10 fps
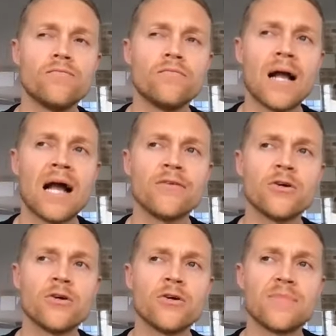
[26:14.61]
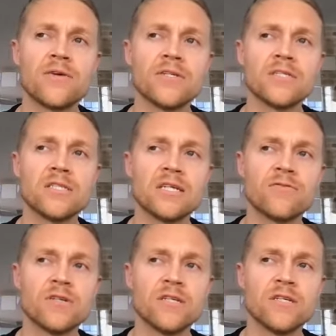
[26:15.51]
have you experienced a
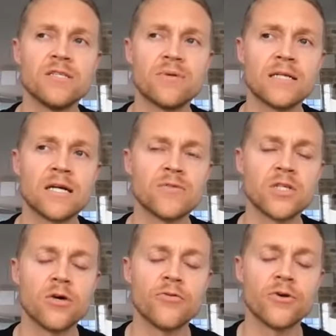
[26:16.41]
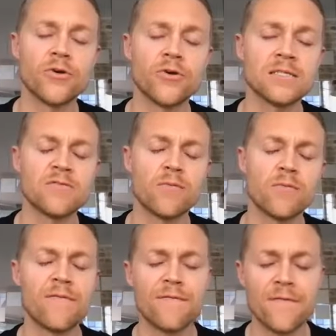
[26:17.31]
difference when it comes to going through cancer from
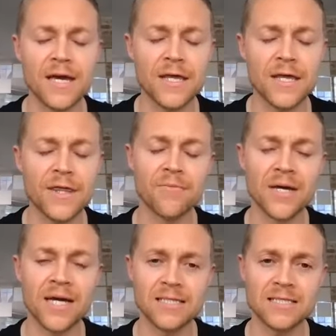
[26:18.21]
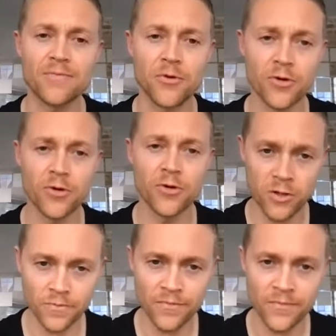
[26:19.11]
a faith-based point of
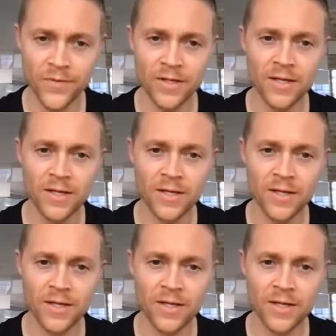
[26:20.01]
view?